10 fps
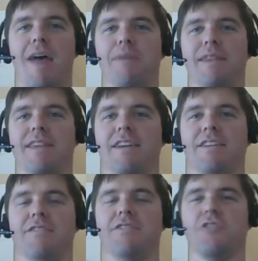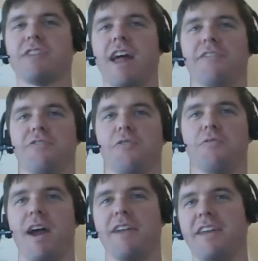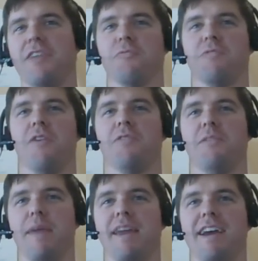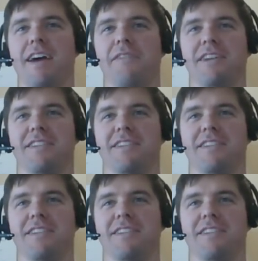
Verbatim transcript: but then they'll just kind of throw it around and they don't know the meaning of it.